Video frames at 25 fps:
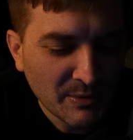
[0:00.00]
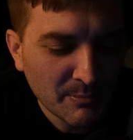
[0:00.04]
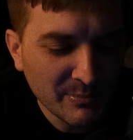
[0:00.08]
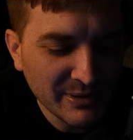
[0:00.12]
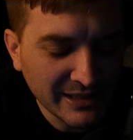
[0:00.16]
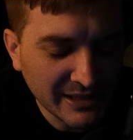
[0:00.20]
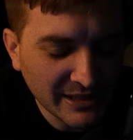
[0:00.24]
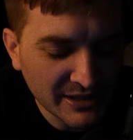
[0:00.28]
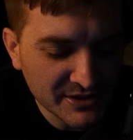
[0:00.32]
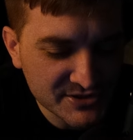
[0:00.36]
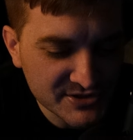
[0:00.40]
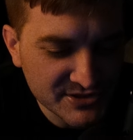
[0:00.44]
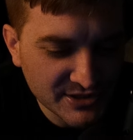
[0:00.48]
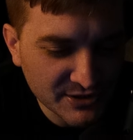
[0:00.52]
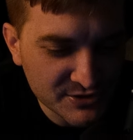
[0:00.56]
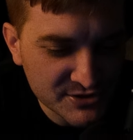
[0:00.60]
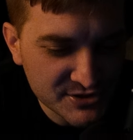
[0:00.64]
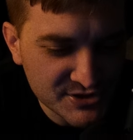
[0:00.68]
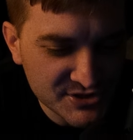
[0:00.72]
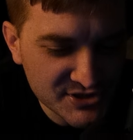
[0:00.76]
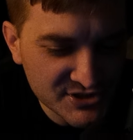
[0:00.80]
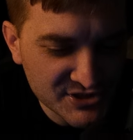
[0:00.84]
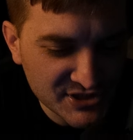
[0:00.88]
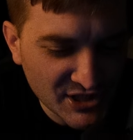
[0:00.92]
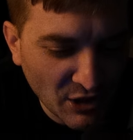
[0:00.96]
because they're
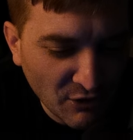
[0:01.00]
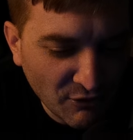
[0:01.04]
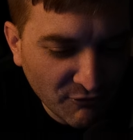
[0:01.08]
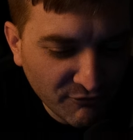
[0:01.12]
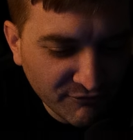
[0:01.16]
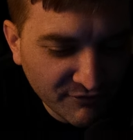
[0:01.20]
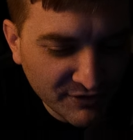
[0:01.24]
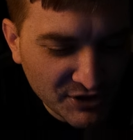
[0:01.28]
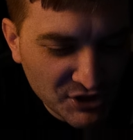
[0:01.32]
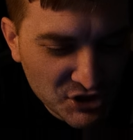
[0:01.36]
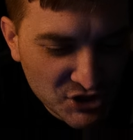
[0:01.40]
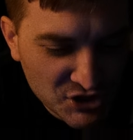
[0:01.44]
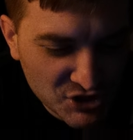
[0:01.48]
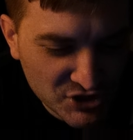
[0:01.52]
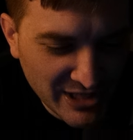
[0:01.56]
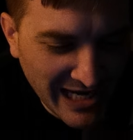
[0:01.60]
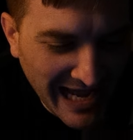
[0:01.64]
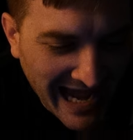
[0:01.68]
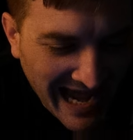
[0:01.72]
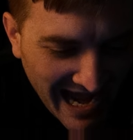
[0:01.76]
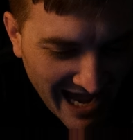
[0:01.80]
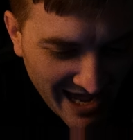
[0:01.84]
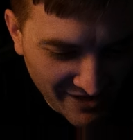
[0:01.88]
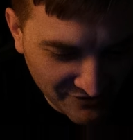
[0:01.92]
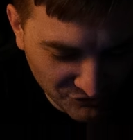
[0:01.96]
selfish
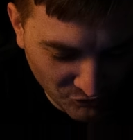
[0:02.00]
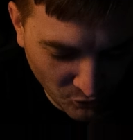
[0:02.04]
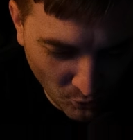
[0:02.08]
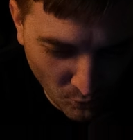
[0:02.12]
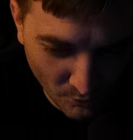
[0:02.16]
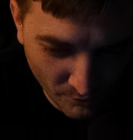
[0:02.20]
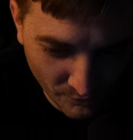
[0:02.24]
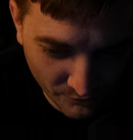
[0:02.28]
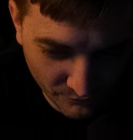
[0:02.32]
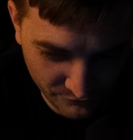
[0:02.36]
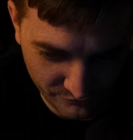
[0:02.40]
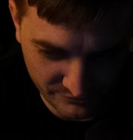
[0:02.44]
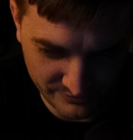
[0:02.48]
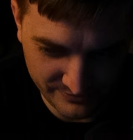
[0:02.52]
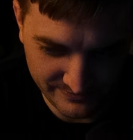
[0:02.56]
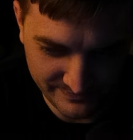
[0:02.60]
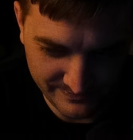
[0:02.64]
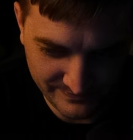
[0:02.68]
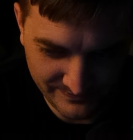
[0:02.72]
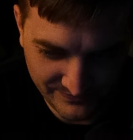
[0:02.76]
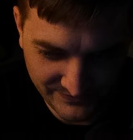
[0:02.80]
assholes.